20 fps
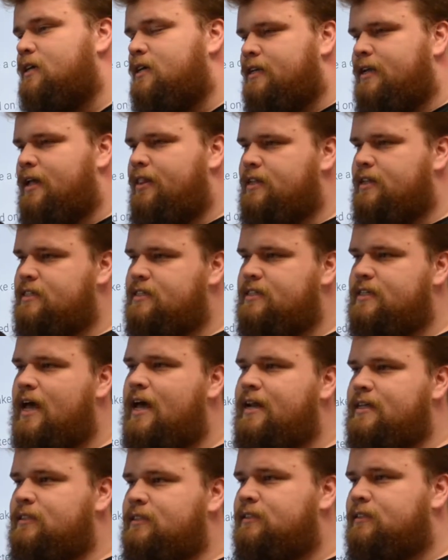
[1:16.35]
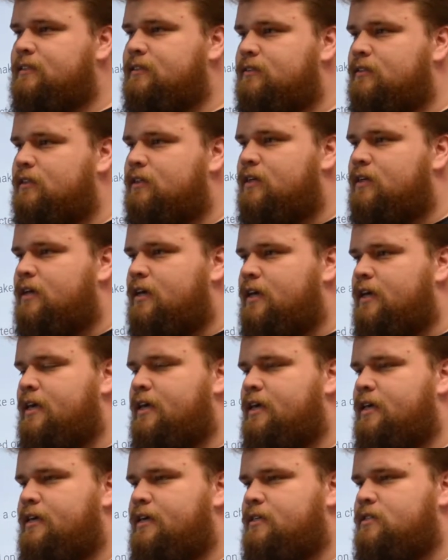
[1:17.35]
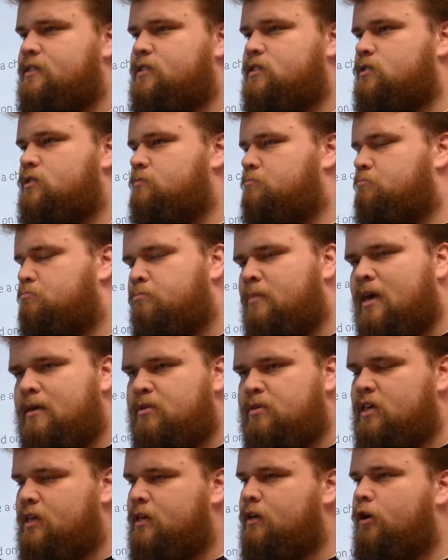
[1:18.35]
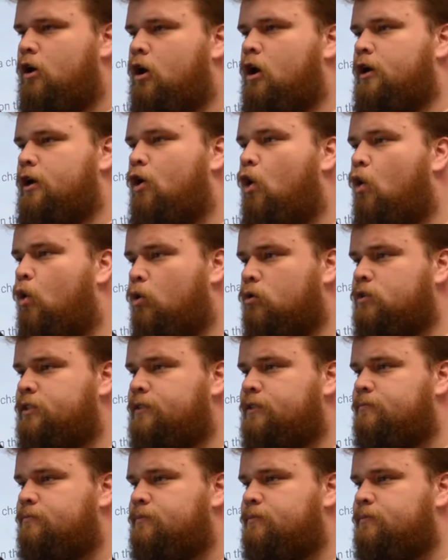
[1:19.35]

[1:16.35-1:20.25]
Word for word: Now, that status is maybe on hold